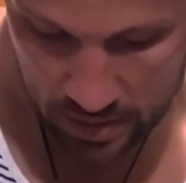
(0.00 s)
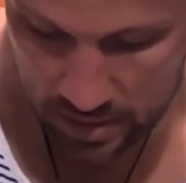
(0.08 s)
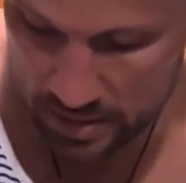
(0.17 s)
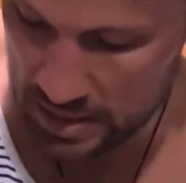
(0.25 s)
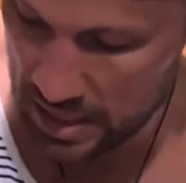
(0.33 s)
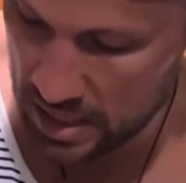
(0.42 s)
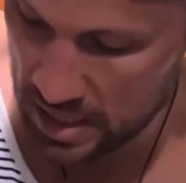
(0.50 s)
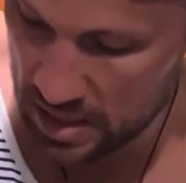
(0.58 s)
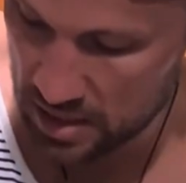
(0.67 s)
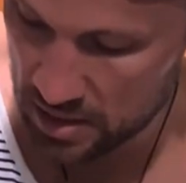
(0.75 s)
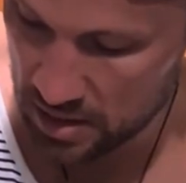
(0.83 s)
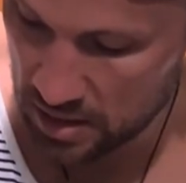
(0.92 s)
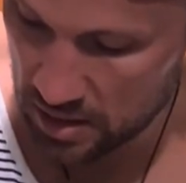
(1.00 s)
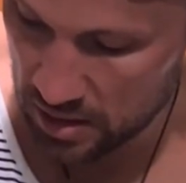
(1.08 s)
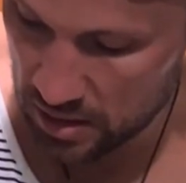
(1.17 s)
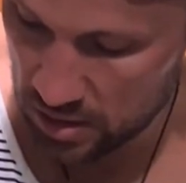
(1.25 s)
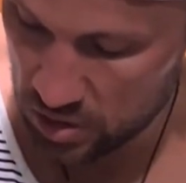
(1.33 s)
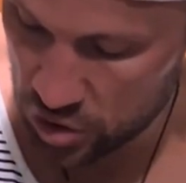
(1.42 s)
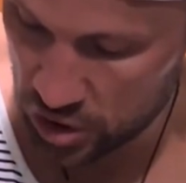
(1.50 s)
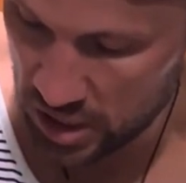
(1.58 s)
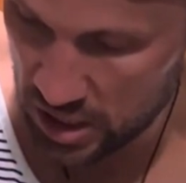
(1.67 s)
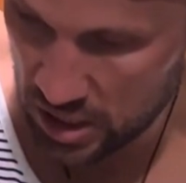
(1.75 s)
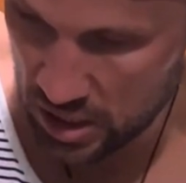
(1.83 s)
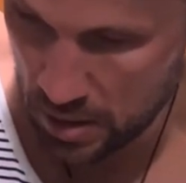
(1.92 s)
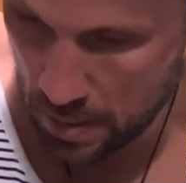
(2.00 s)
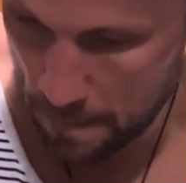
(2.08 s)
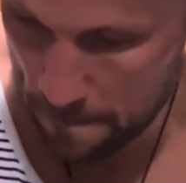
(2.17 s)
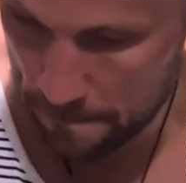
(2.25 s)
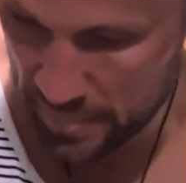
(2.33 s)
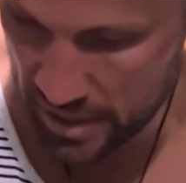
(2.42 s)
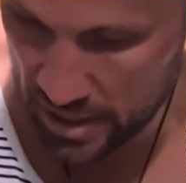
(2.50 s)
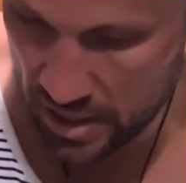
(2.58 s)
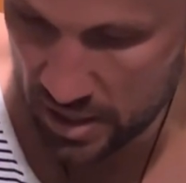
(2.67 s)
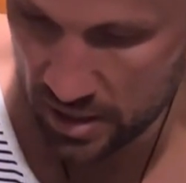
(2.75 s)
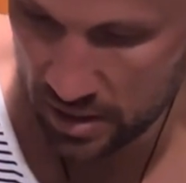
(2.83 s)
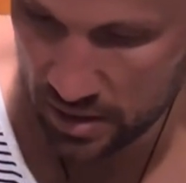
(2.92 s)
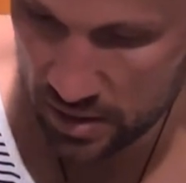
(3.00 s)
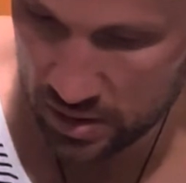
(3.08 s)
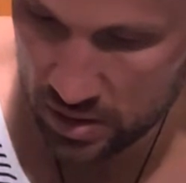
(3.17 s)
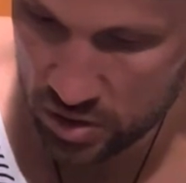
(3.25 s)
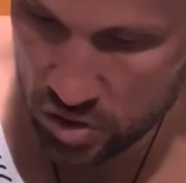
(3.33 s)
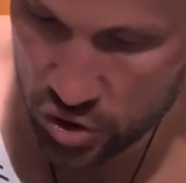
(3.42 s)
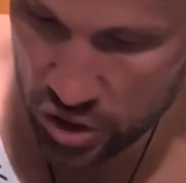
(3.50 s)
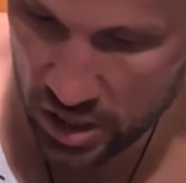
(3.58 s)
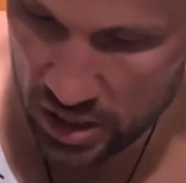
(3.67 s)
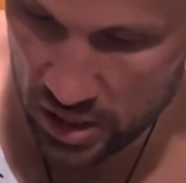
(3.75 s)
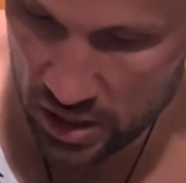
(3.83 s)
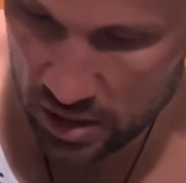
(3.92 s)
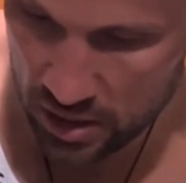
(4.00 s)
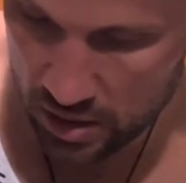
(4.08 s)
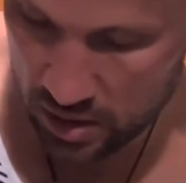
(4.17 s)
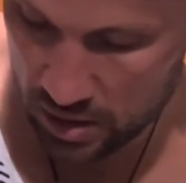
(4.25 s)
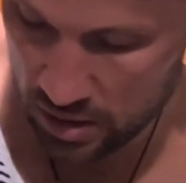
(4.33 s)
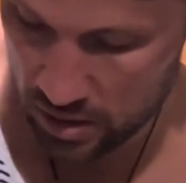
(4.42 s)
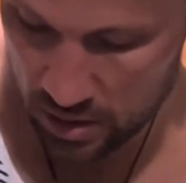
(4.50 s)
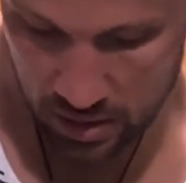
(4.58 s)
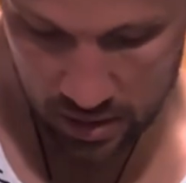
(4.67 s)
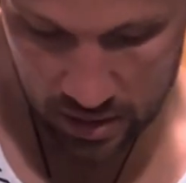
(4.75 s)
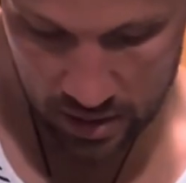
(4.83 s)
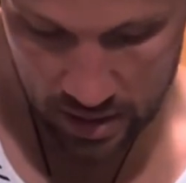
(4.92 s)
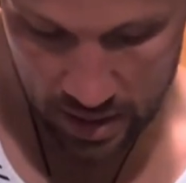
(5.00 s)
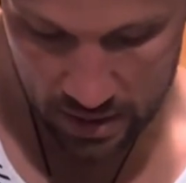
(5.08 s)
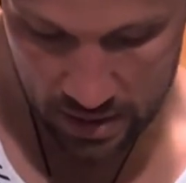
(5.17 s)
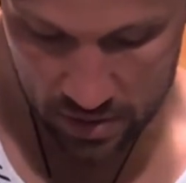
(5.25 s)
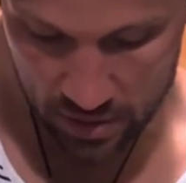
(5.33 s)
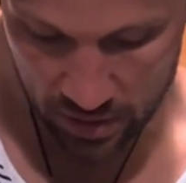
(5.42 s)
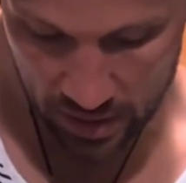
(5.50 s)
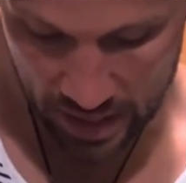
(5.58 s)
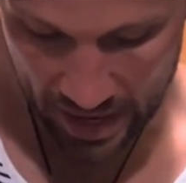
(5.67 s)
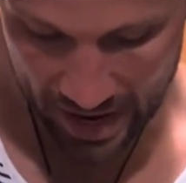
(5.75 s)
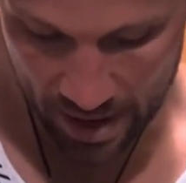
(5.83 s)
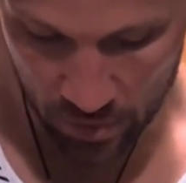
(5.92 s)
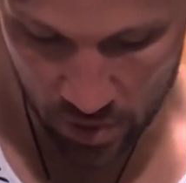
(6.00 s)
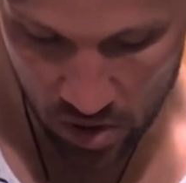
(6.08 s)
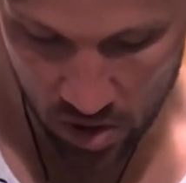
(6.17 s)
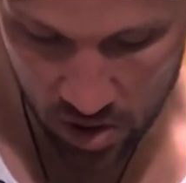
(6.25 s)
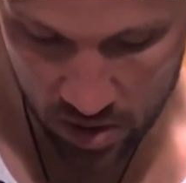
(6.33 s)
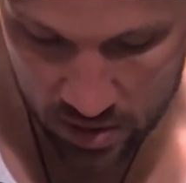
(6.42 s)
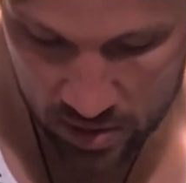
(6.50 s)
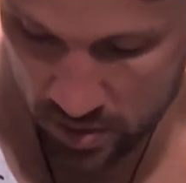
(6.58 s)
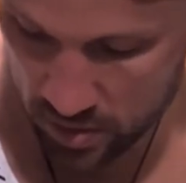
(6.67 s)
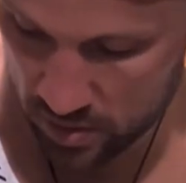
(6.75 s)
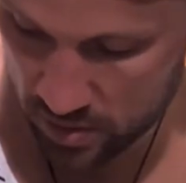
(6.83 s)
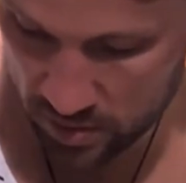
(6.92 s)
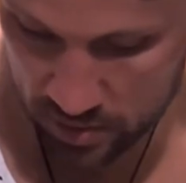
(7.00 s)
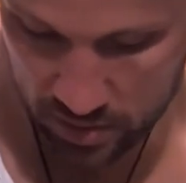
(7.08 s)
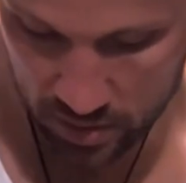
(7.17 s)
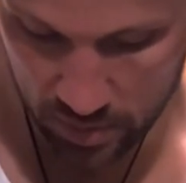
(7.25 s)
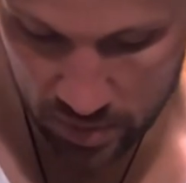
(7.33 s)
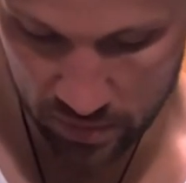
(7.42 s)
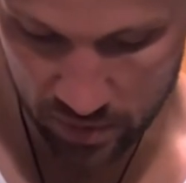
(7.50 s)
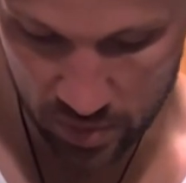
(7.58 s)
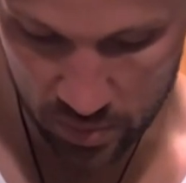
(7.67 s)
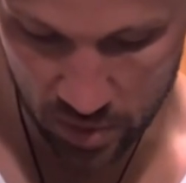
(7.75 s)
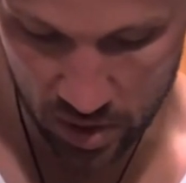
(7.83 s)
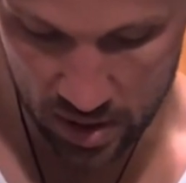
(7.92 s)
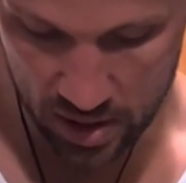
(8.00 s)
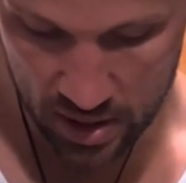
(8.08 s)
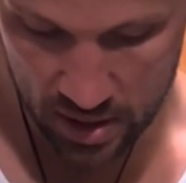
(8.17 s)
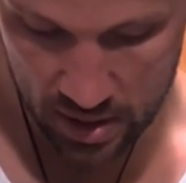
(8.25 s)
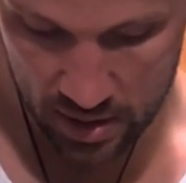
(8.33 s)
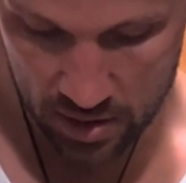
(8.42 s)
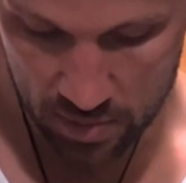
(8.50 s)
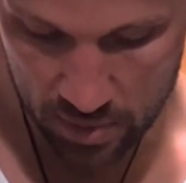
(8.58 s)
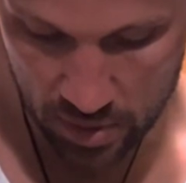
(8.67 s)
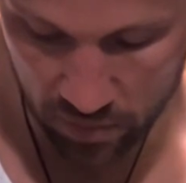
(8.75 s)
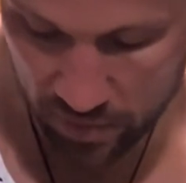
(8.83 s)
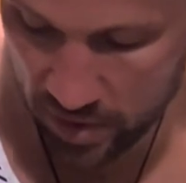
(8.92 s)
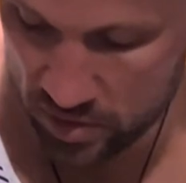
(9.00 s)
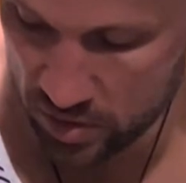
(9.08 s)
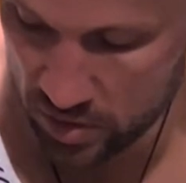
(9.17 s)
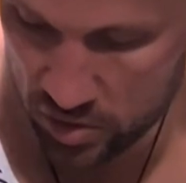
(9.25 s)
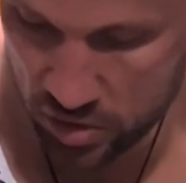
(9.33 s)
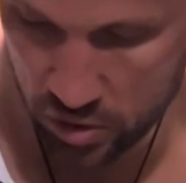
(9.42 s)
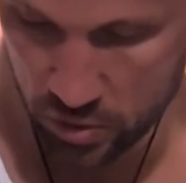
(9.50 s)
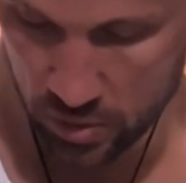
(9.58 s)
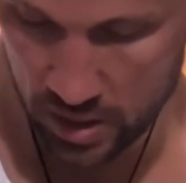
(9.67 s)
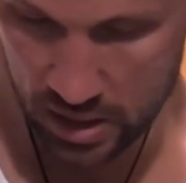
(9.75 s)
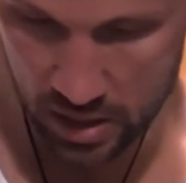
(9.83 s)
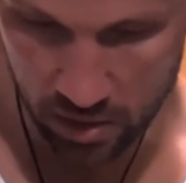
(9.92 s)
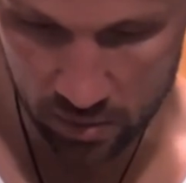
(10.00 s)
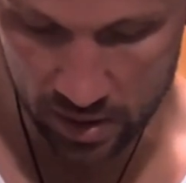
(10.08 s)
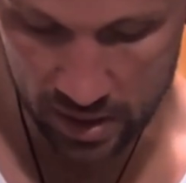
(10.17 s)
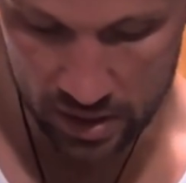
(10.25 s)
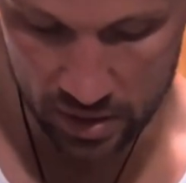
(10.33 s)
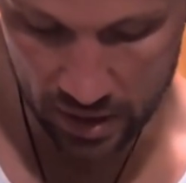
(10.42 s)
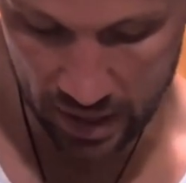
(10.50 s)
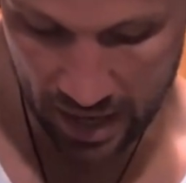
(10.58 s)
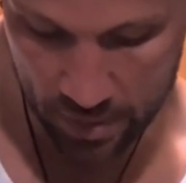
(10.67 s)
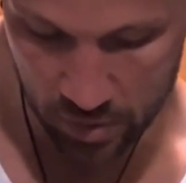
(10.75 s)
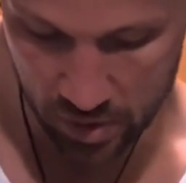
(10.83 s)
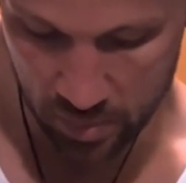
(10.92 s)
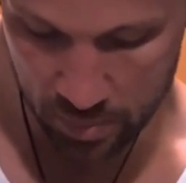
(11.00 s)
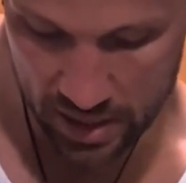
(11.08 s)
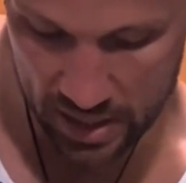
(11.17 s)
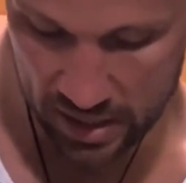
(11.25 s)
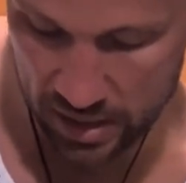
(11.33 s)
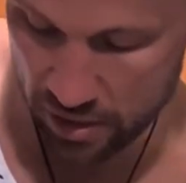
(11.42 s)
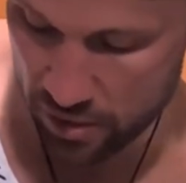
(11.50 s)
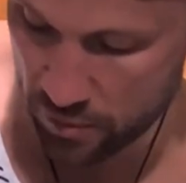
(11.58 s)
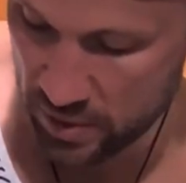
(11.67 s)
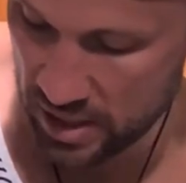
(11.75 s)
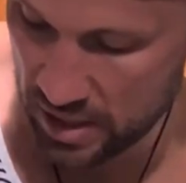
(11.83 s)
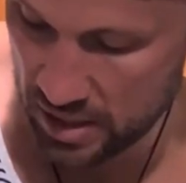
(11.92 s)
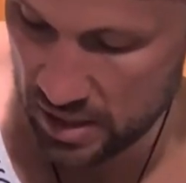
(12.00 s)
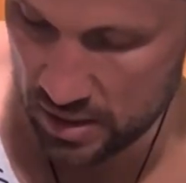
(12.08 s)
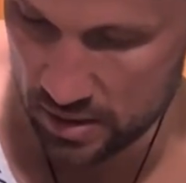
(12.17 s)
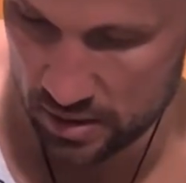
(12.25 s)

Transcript: D, G, B, G, and then you're going to hammer on, this is going to be the fun part, the middle finger's on 2E already, you're going to hammer on the pinky to 3E,